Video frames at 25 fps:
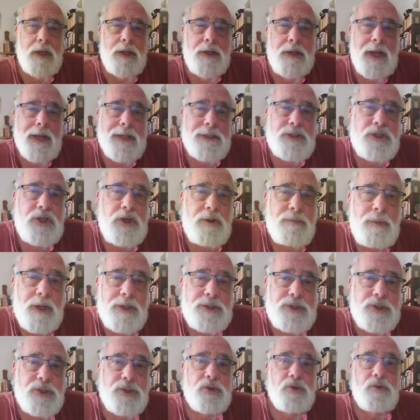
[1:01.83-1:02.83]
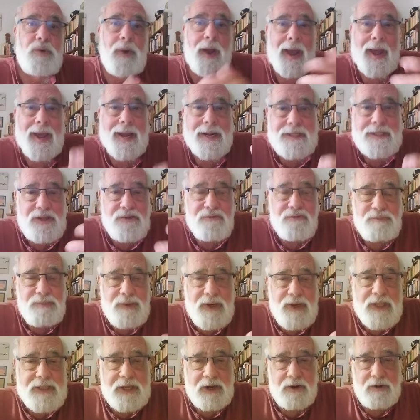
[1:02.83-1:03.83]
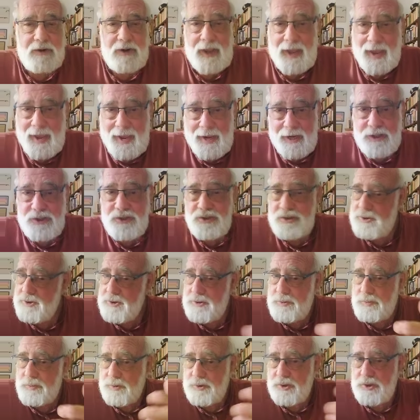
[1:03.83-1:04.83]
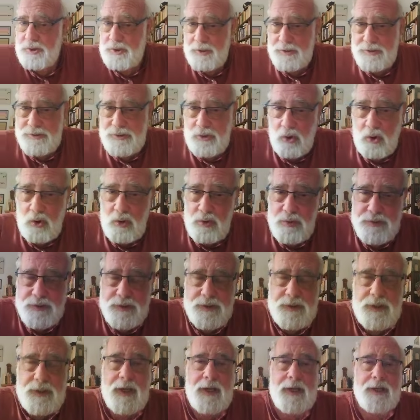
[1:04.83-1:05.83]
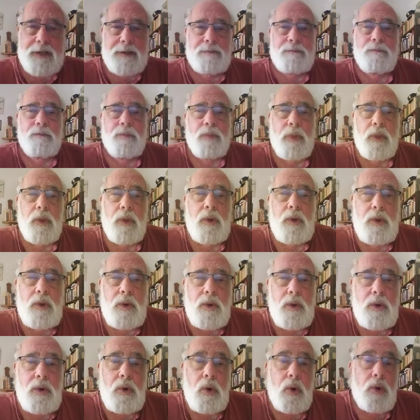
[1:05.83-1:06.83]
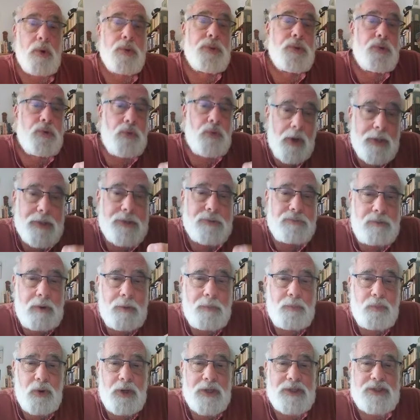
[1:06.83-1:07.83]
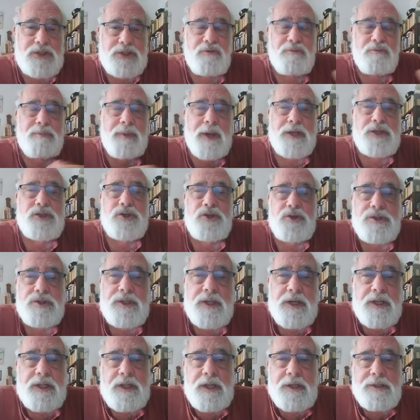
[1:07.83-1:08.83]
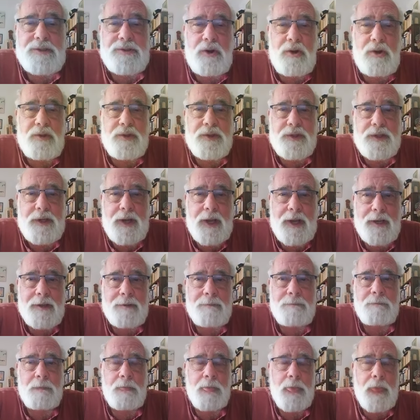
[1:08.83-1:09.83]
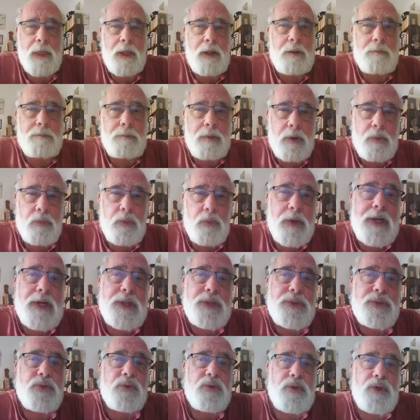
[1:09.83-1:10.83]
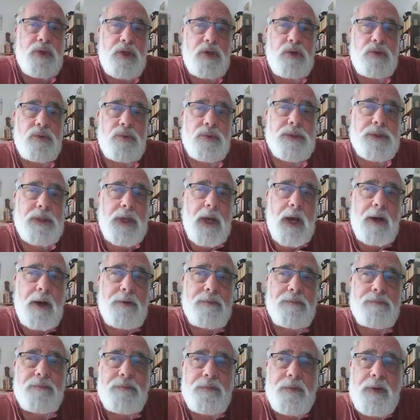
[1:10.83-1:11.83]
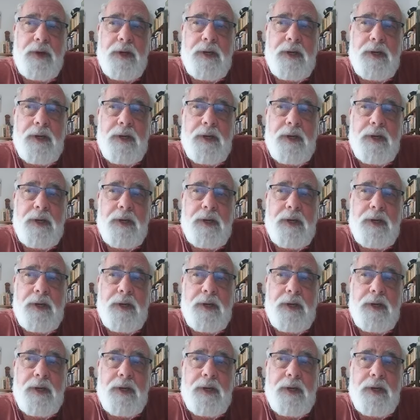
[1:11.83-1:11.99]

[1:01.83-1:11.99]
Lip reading: not so much through active military actions, which it does all the time, or through other repressive measures that it does all the time, but really through the use of